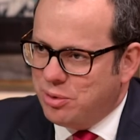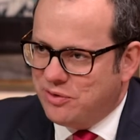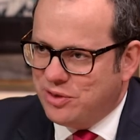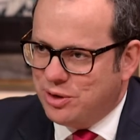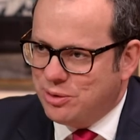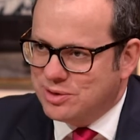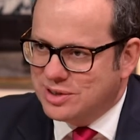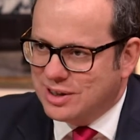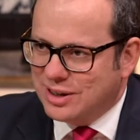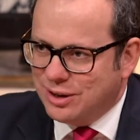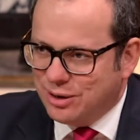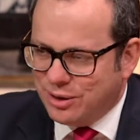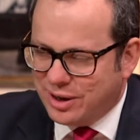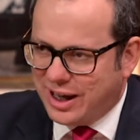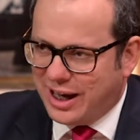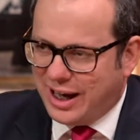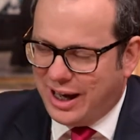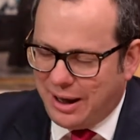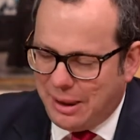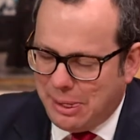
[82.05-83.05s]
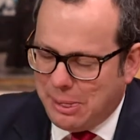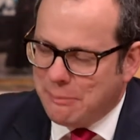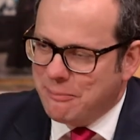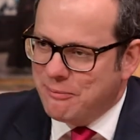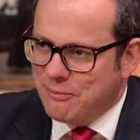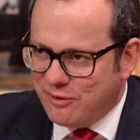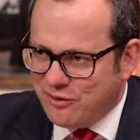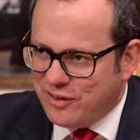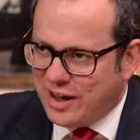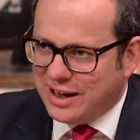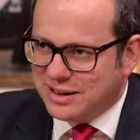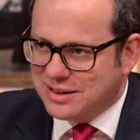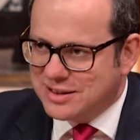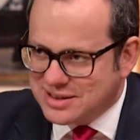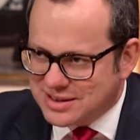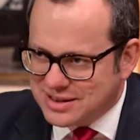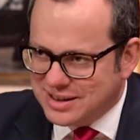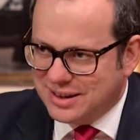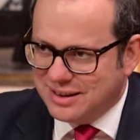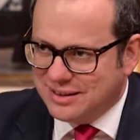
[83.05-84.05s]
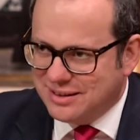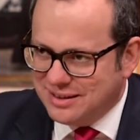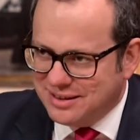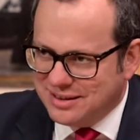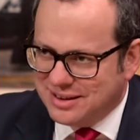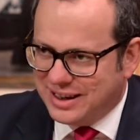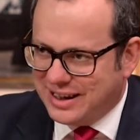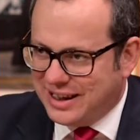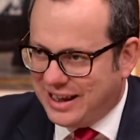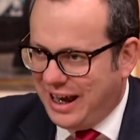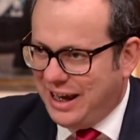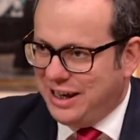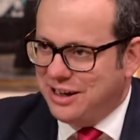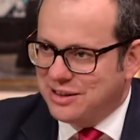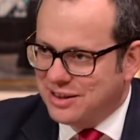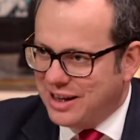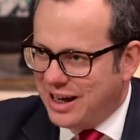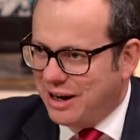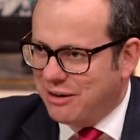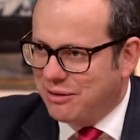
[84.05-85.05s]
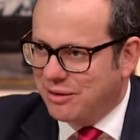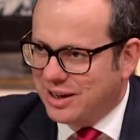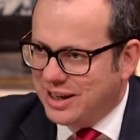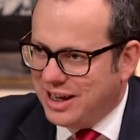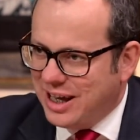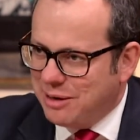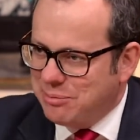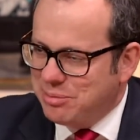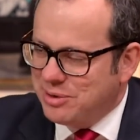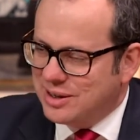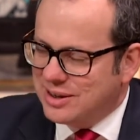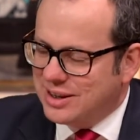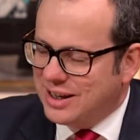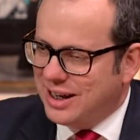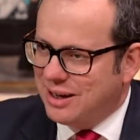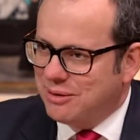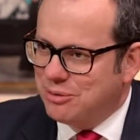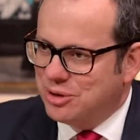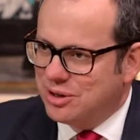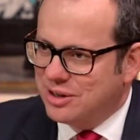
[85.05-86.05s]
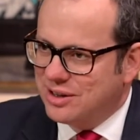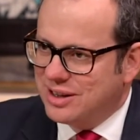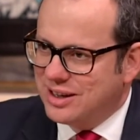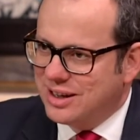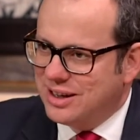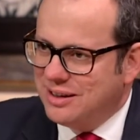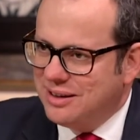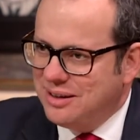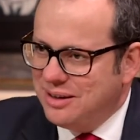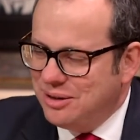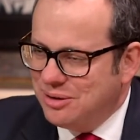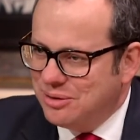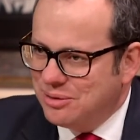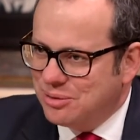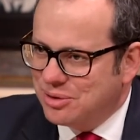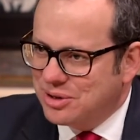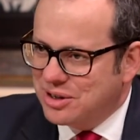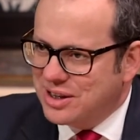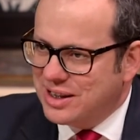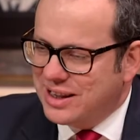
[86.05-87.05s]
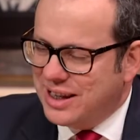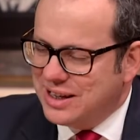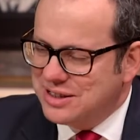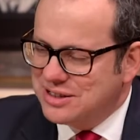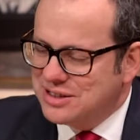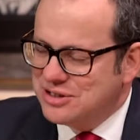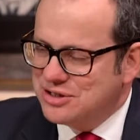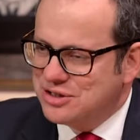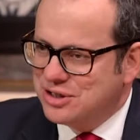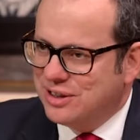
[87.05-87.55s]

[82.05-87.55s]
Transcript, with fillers: If you were to look at factors that that get you there and keep you there, what are the what are the lessons